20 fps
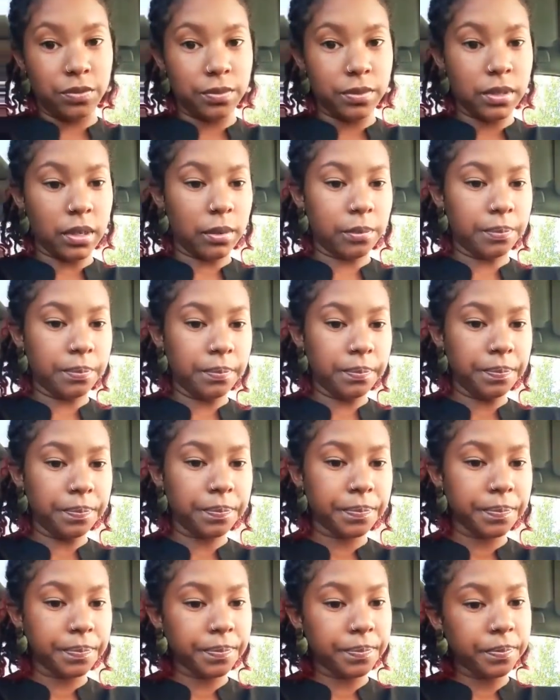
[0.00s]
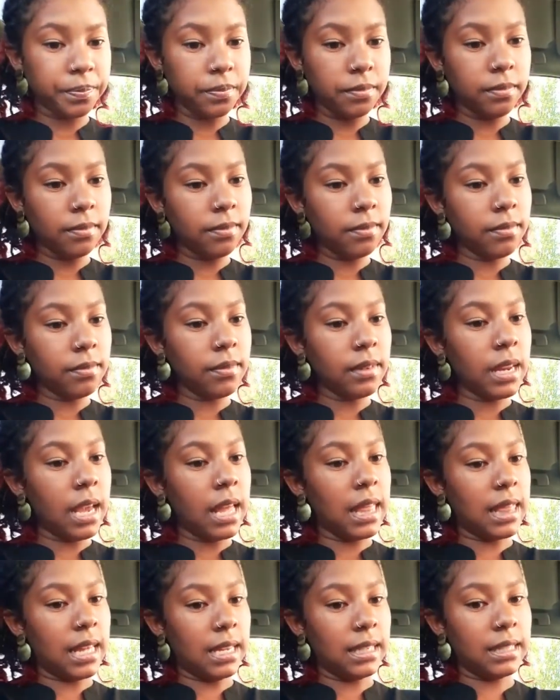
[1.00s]
So
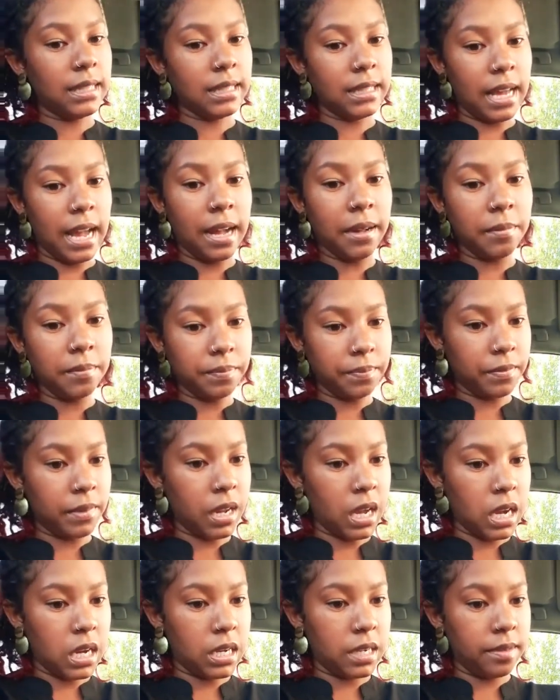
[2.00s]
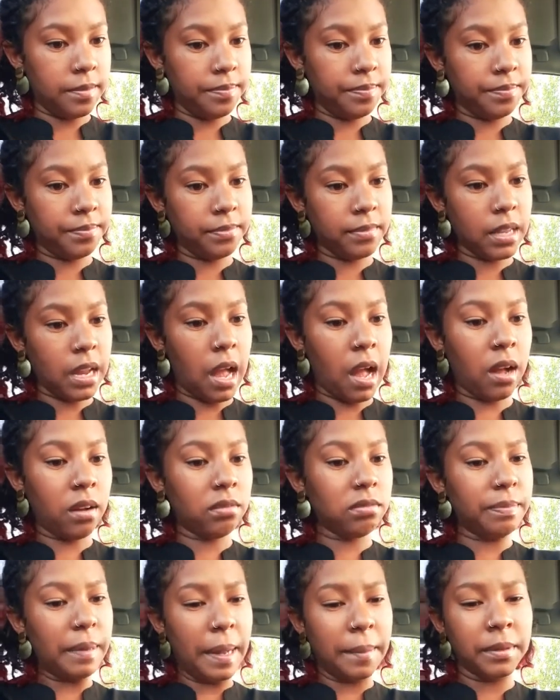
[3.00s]
that's that. I'll
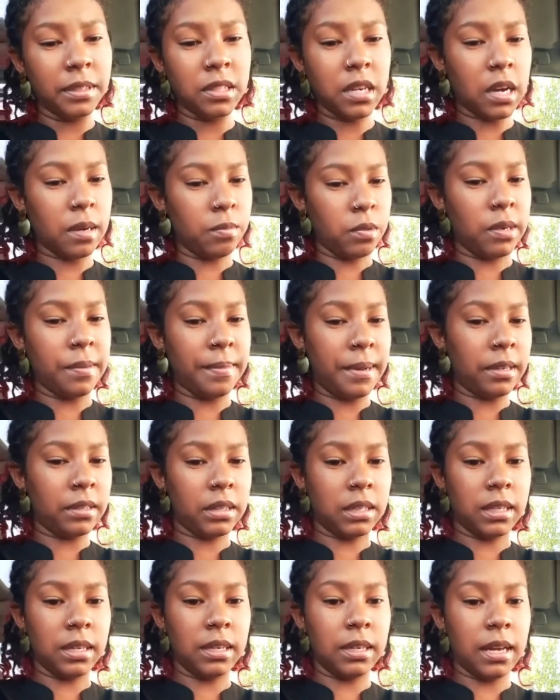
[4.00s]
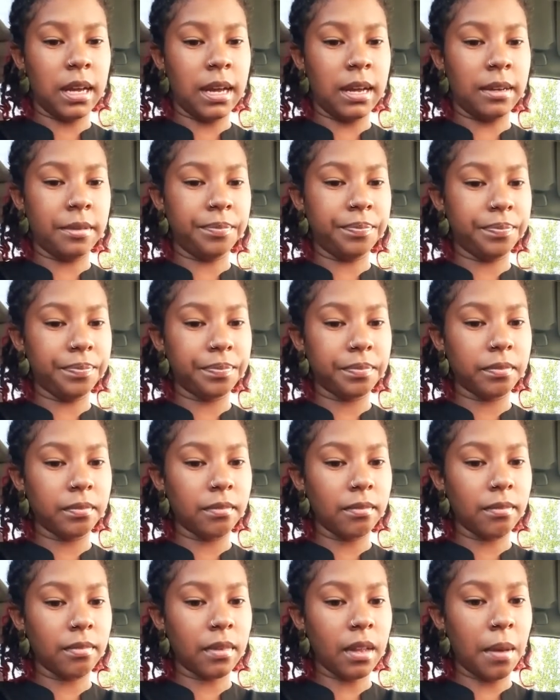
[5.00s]
probably talk more about the
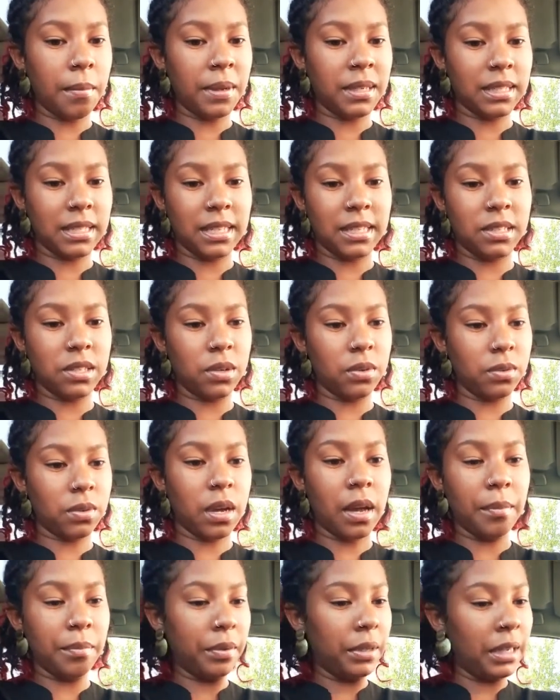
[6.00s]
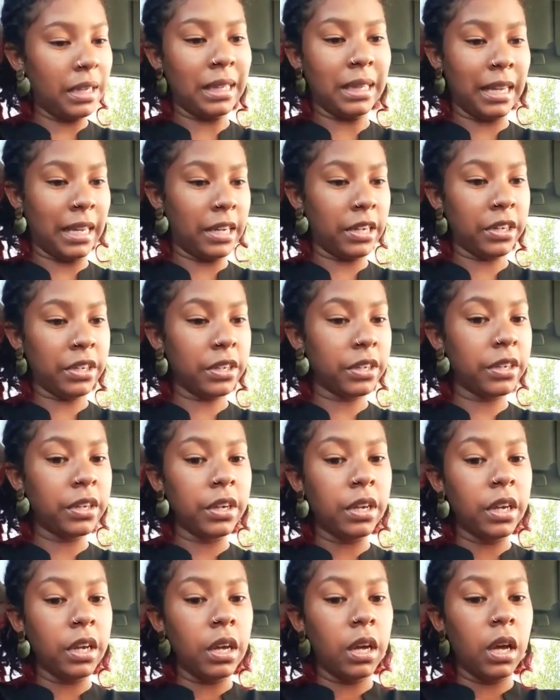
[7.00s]
Monsanto company later.
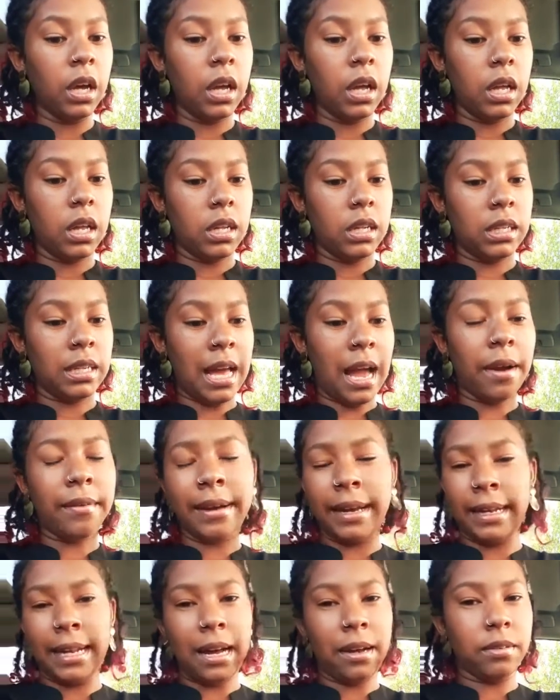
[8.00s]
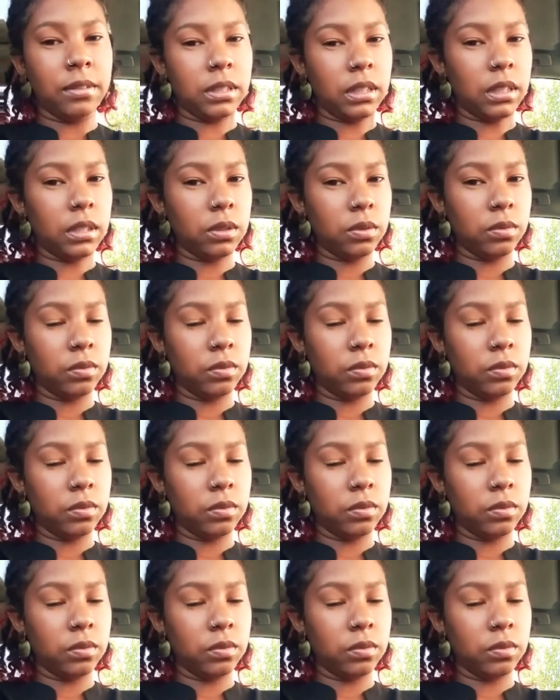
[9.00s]
Not right now though.